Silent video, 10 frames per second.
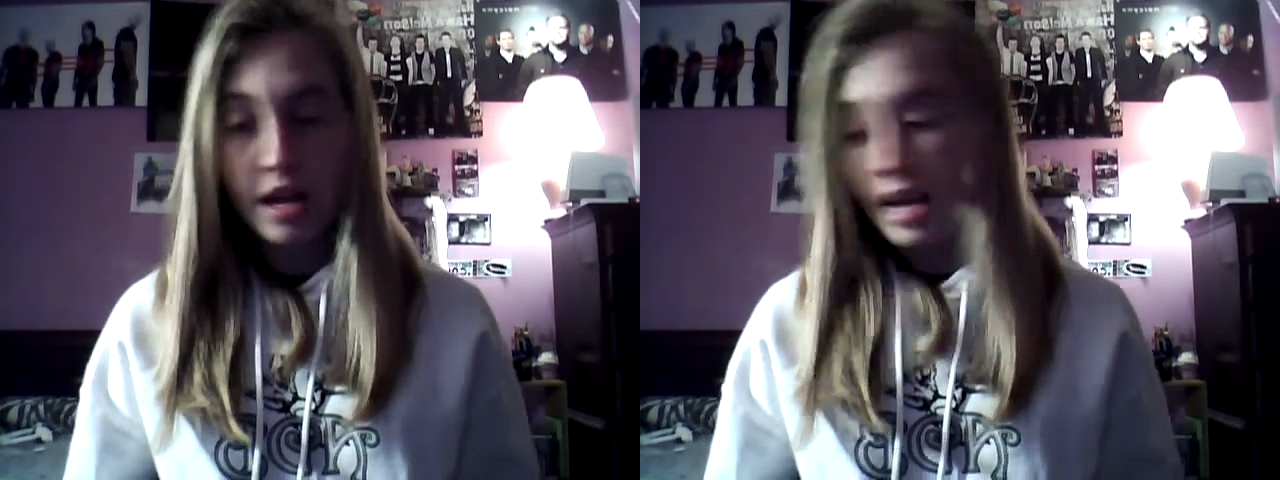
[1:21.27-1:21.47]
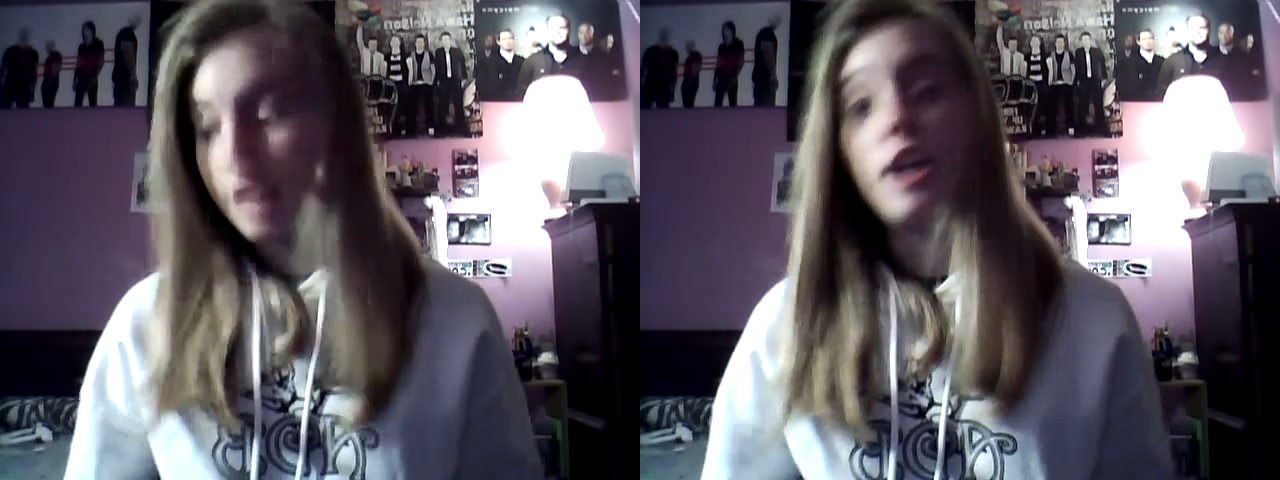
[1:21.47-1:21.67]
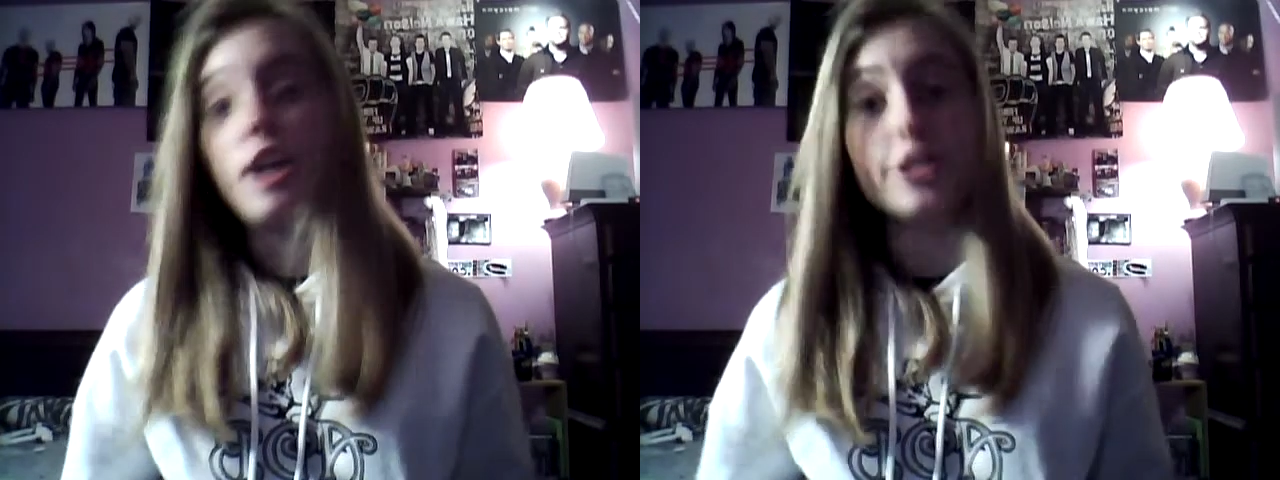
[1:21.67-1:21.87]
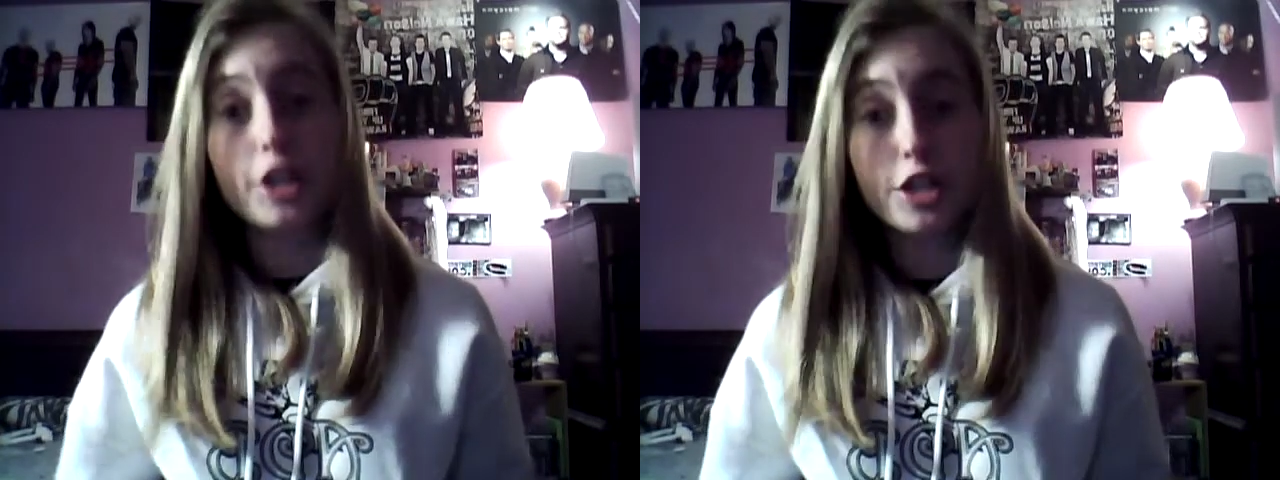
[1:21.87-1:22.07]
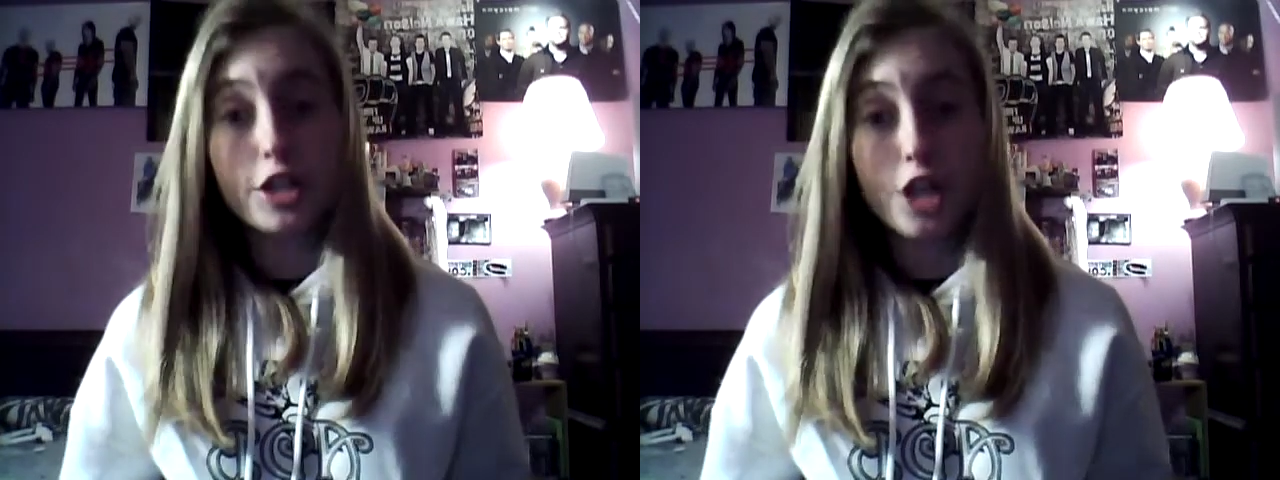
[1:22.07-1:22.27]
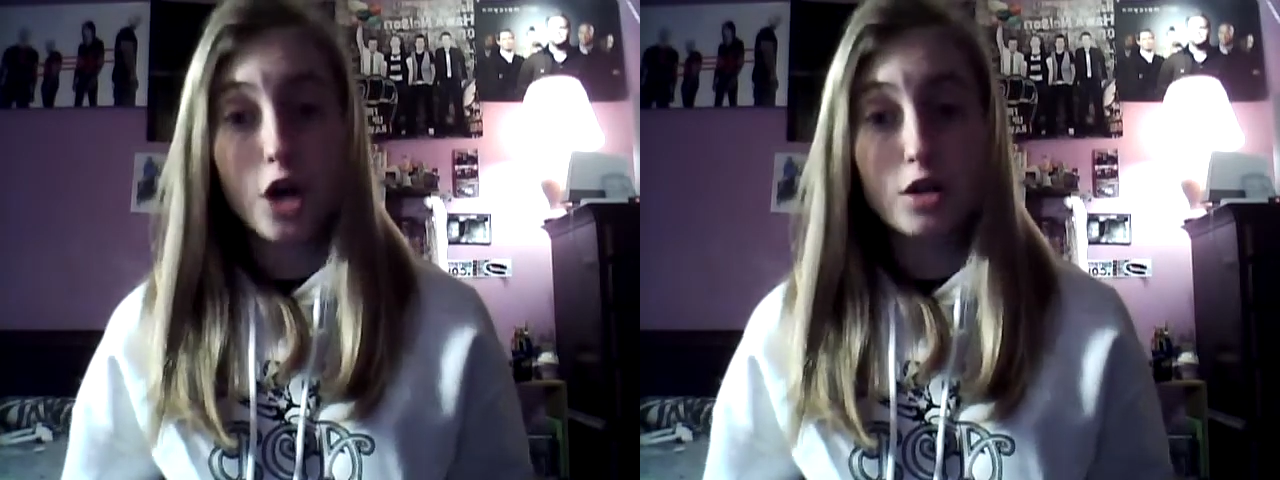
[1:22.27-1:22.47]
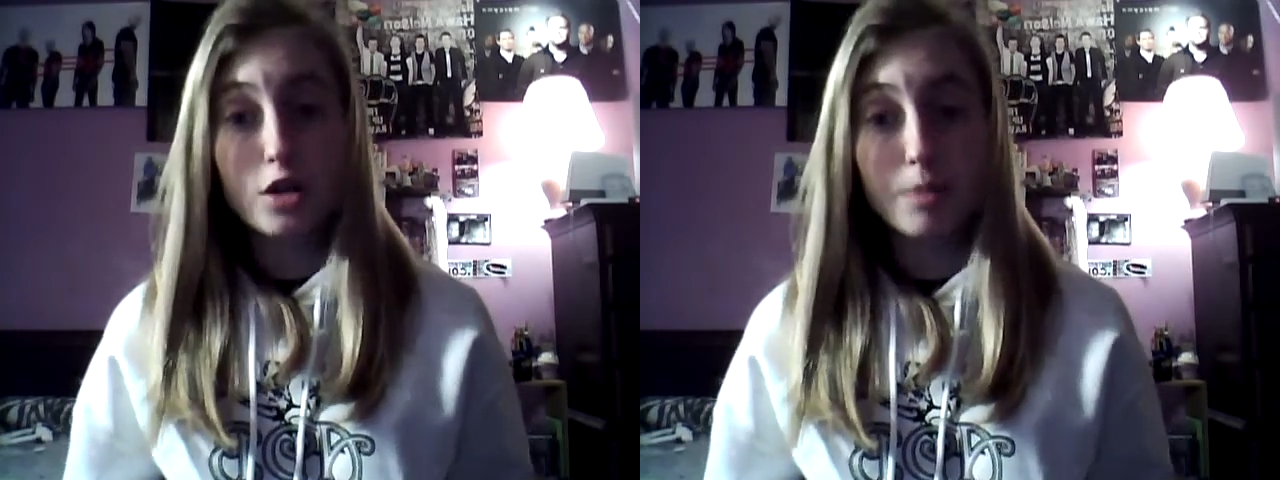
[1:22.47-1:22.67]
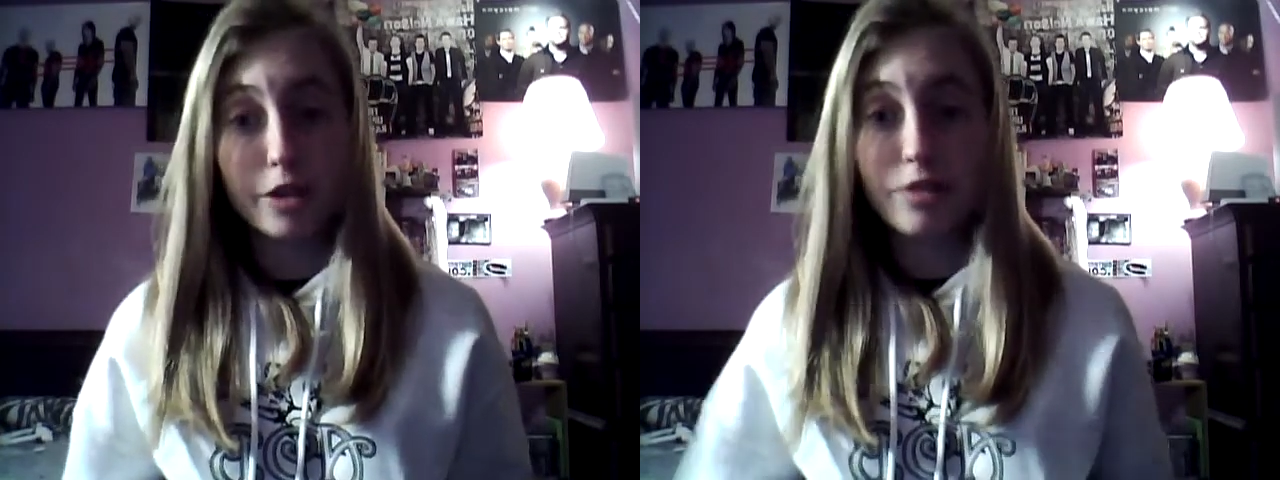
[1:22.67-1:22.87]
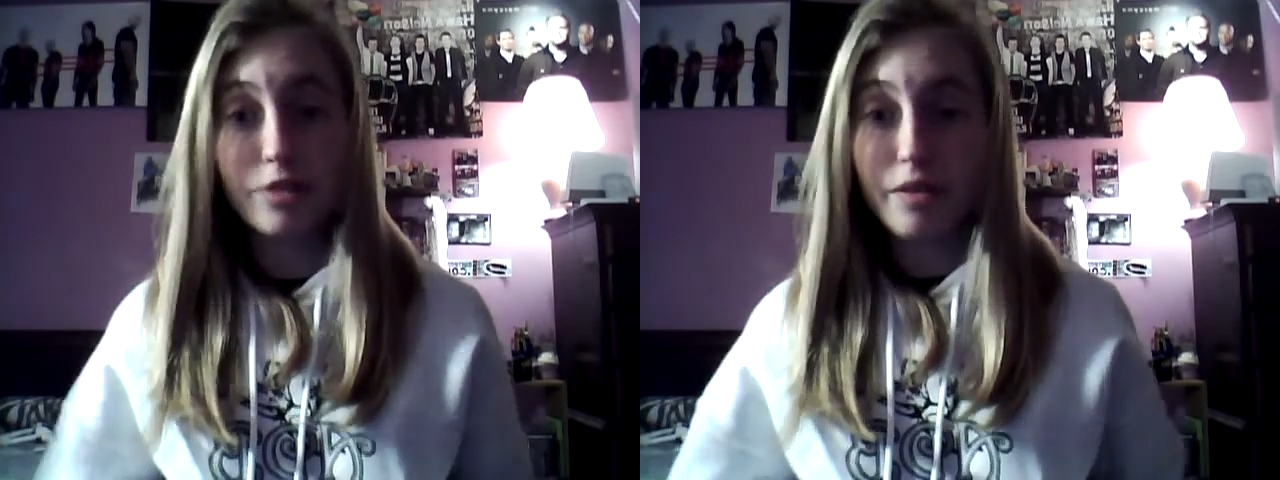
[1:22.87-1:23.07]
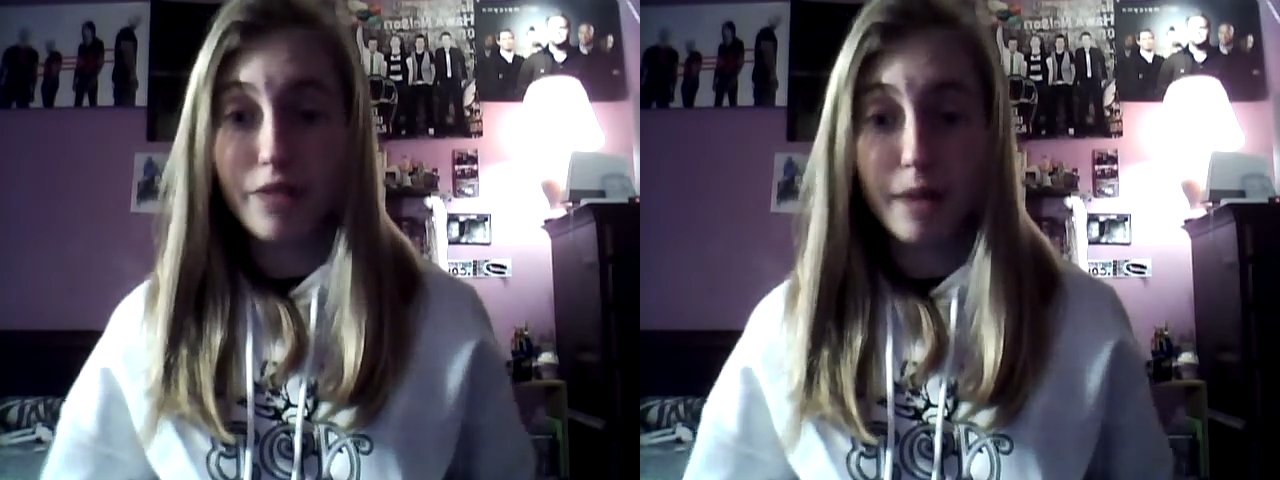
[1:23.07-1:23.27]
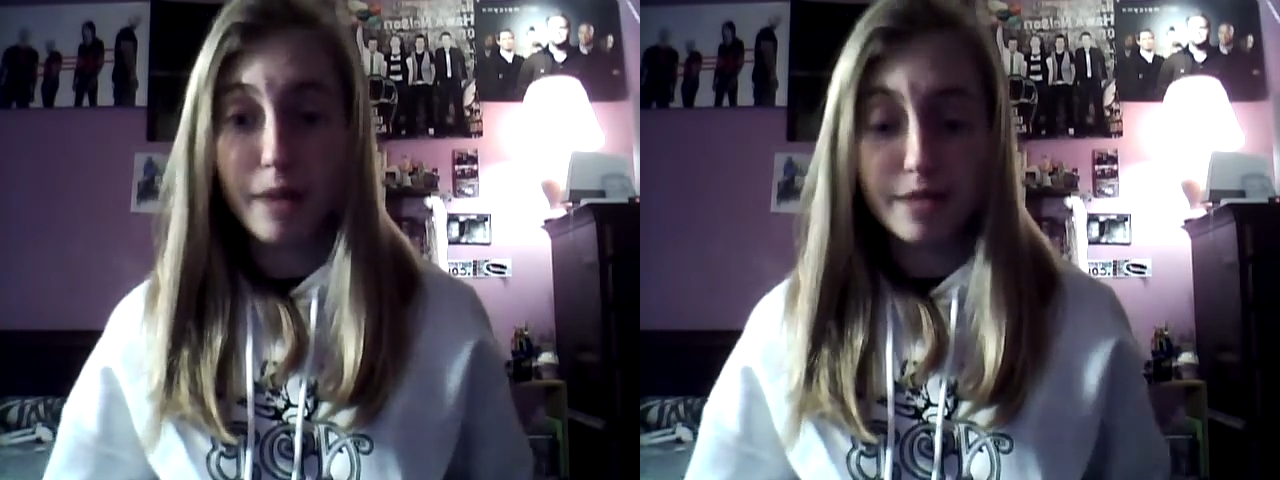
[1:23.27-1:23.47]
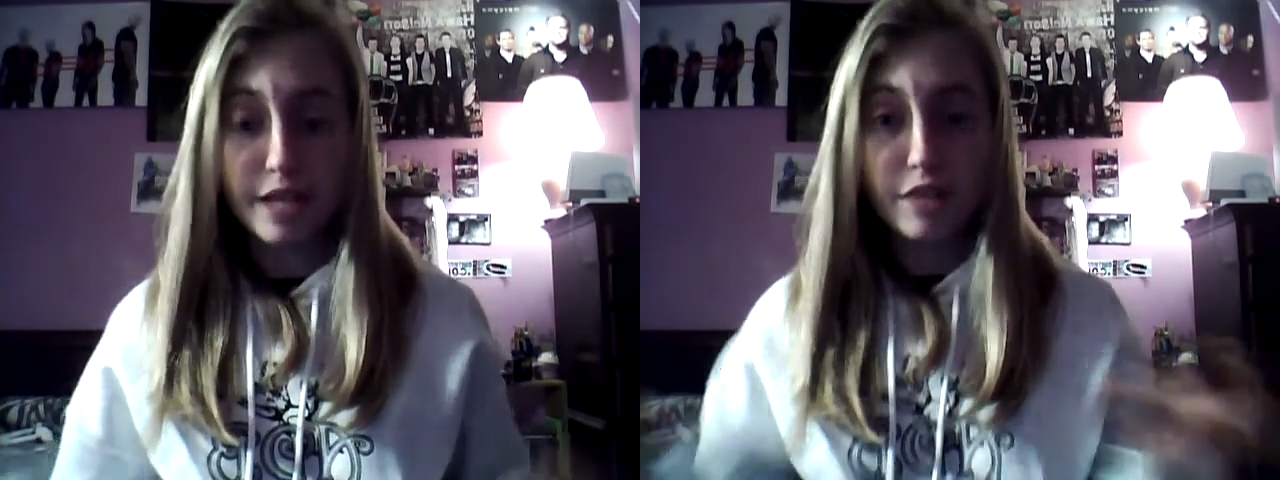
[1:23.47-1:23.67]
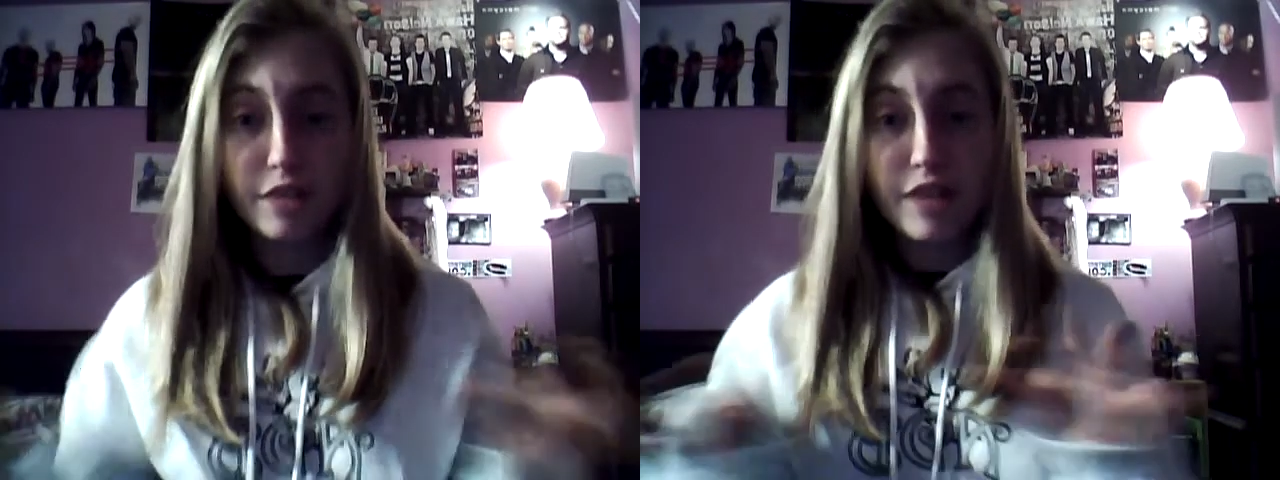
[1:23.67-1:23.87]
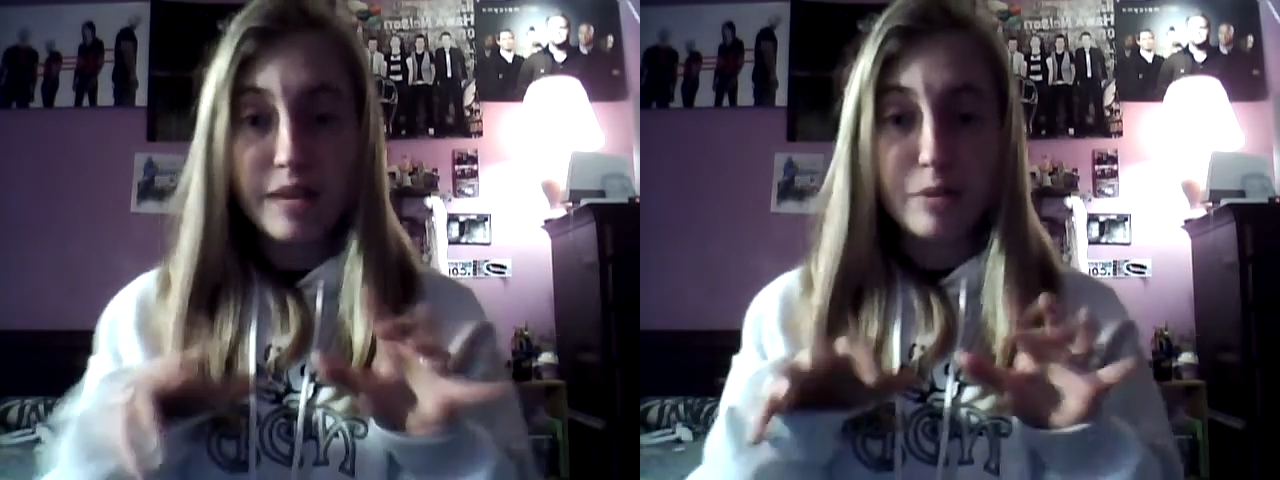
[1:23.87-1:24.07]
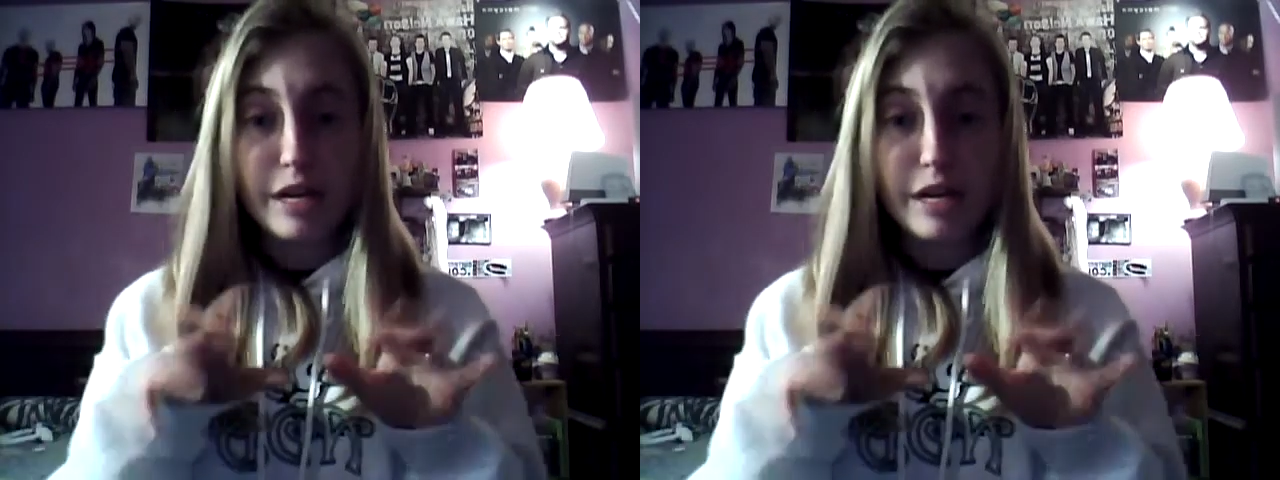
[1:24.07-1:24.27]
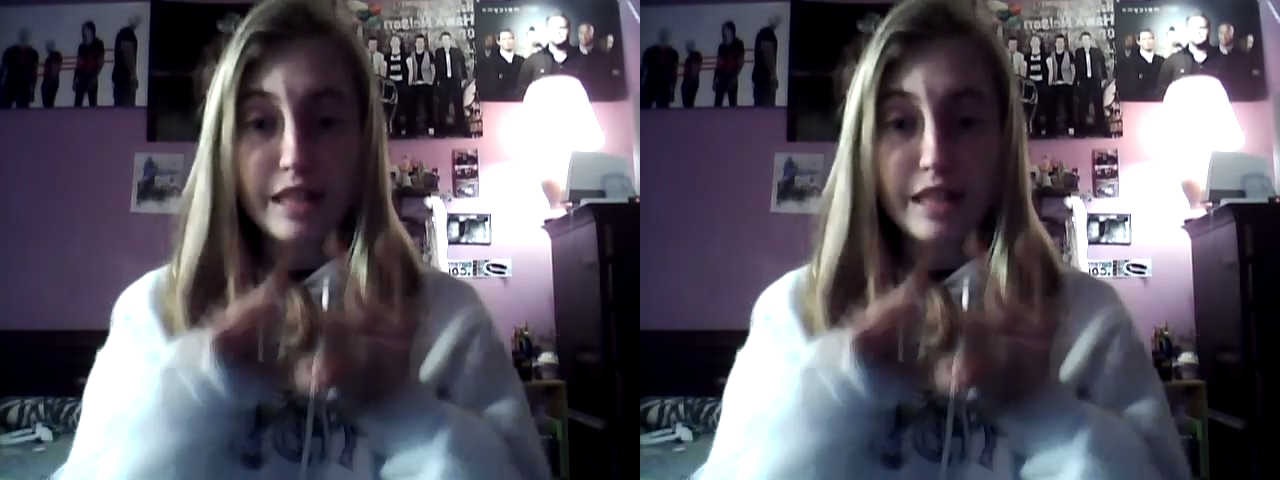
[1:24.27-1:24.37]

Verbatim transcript: and not show your toes, but they're flip-flops and your feet can breathe.